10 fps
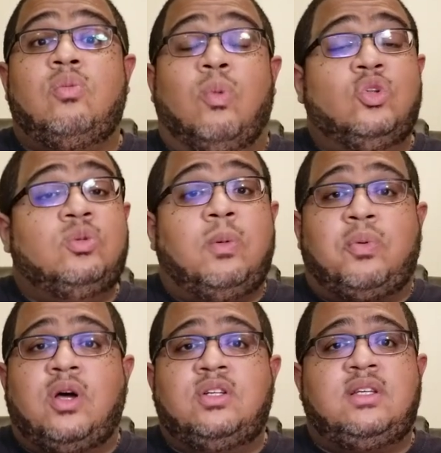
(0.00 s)
multiple
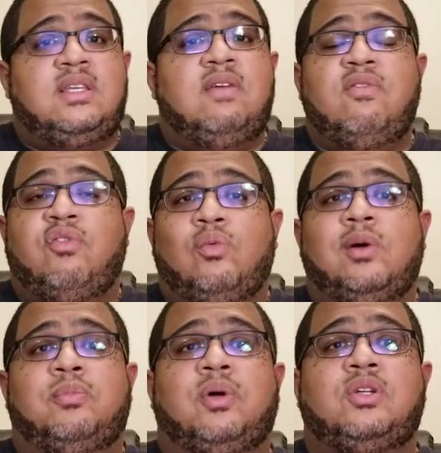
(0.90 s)
projects, even for
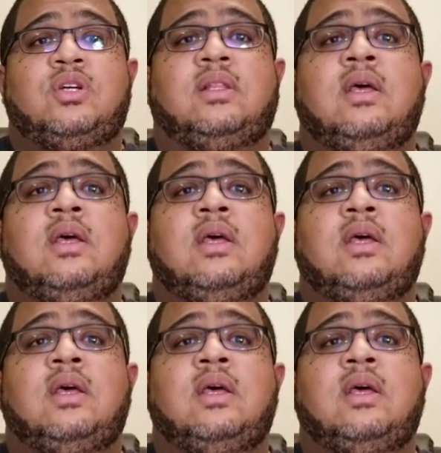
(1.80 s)
one project.